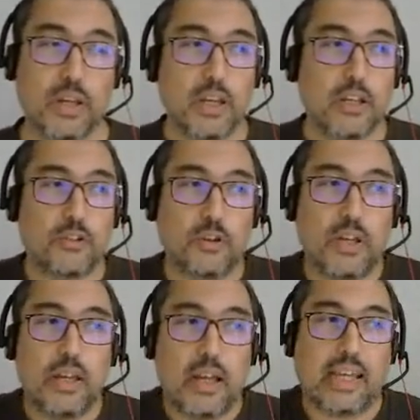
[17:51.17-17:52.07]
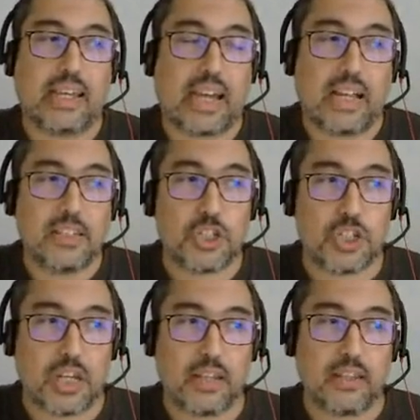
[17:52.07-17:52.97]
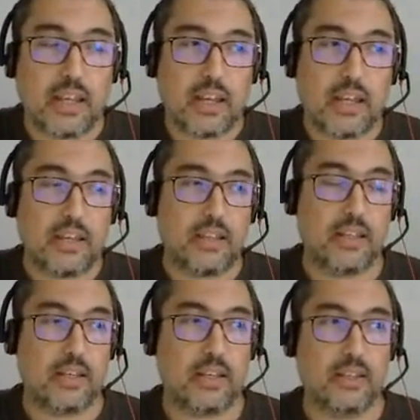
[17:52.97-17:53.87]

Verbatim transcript: So I can not change the, the,